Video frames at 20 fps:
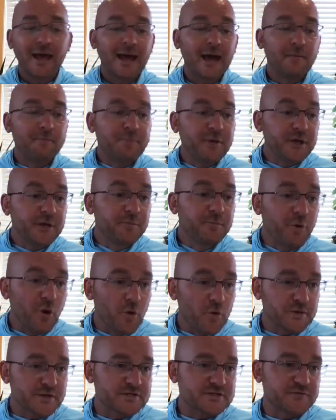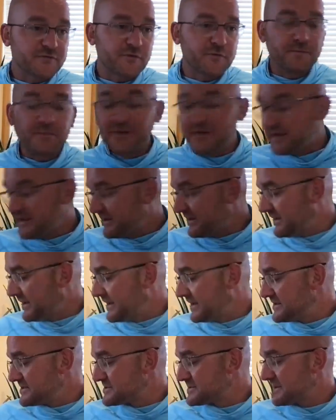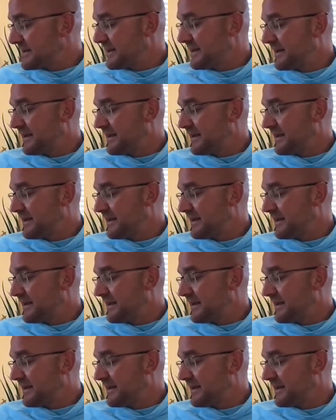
Big bonus for me is